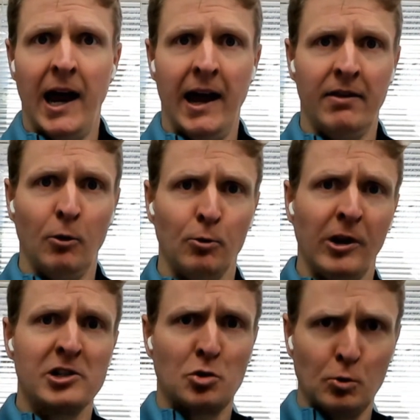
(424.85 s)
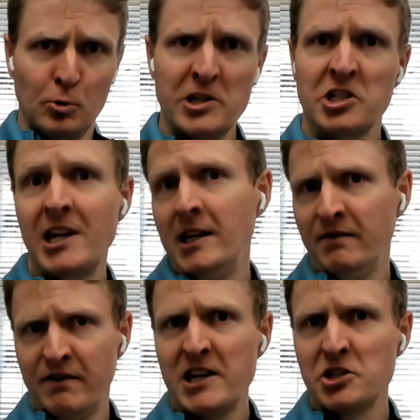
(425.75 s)
And the less risky an
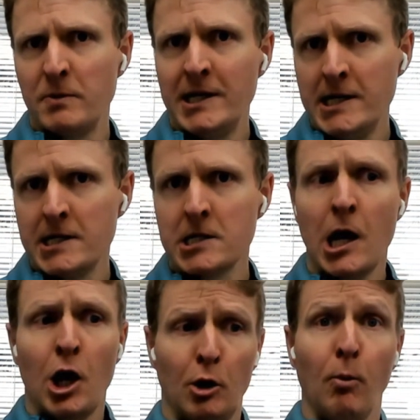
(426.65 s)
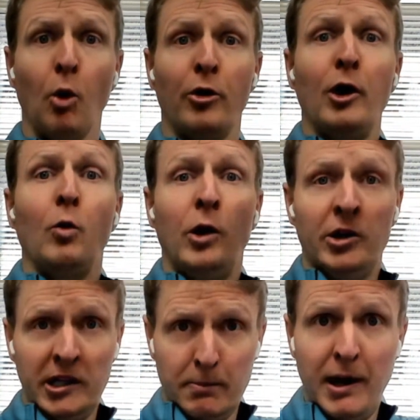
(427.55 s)
investment is, the more they're
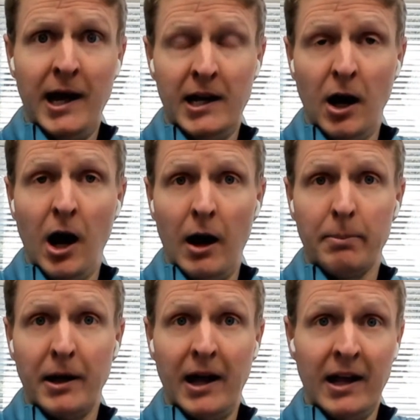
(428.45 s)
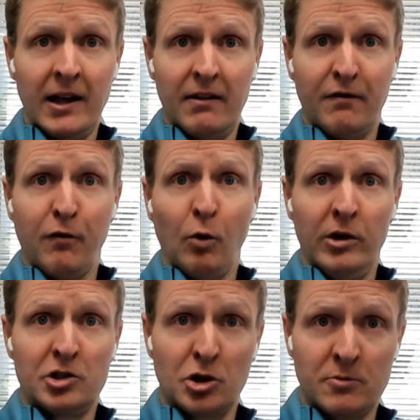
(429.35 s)
willing to pay up in
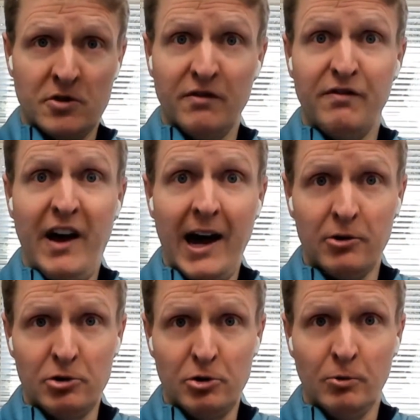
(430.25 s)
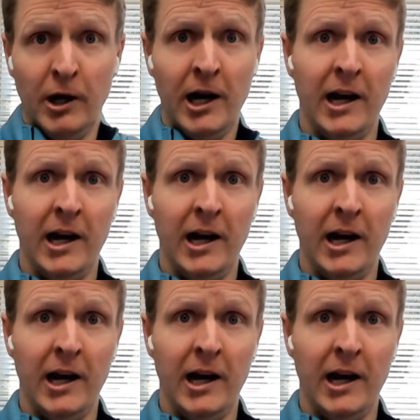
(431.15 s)
terms of value.